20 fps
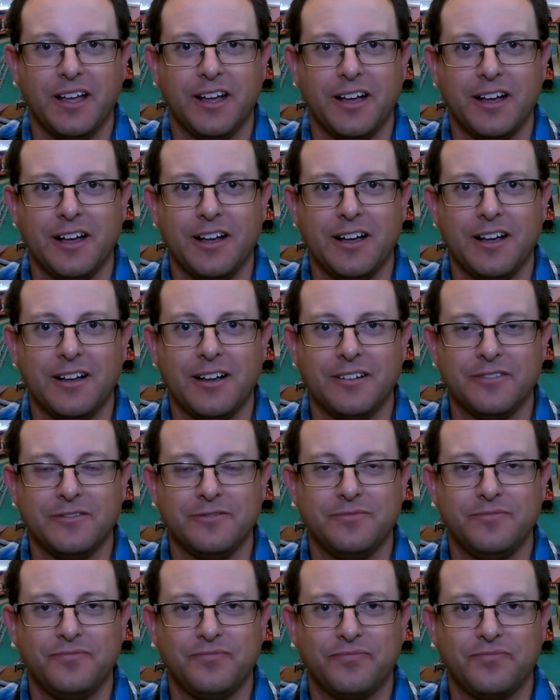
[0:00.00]

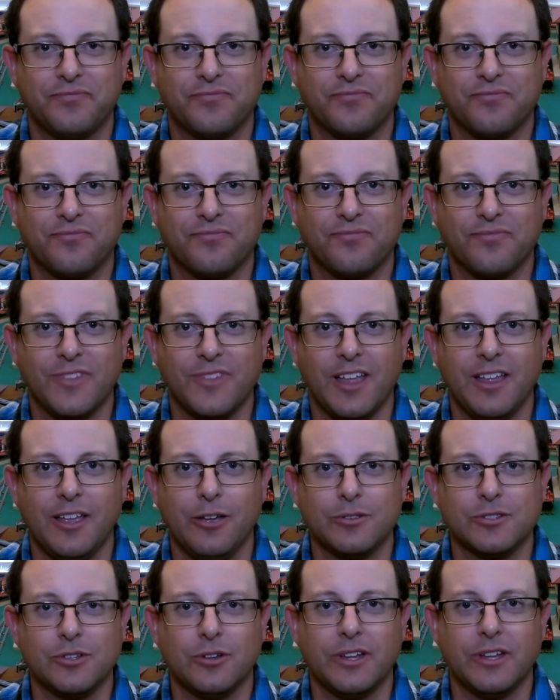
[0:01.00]

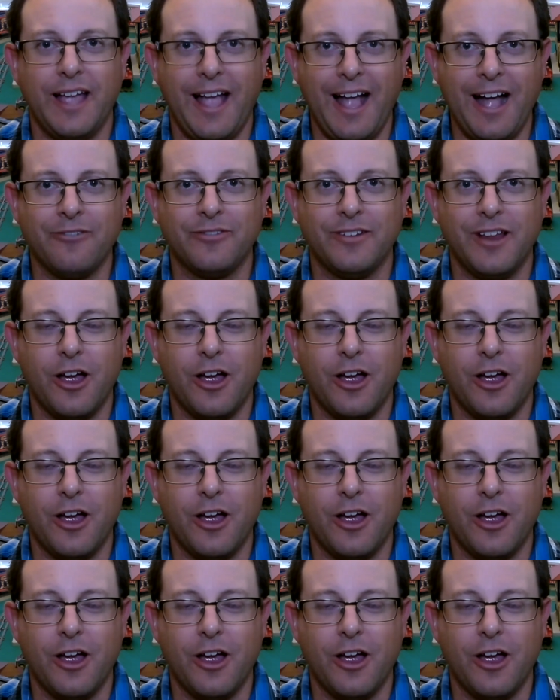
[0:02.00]
It was only half